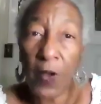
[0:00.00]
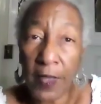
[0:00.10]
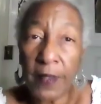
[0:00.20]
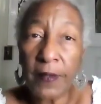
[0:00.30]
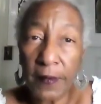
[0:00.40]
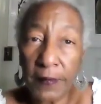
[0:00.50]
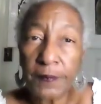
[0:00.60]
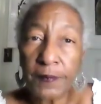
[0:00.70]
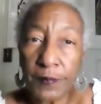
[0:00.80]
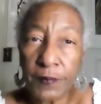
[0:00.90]
It's a name
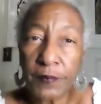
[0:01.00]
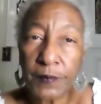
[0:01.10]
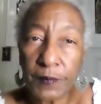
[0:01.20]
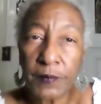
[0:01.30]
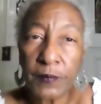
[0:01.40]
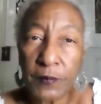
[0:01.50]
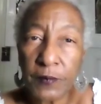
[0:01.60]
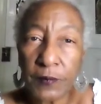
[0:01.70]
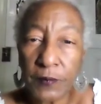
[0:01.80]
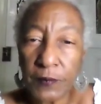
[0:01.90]
given.
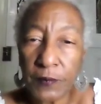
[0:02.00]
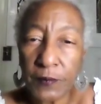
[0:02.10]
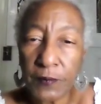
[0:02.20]
So I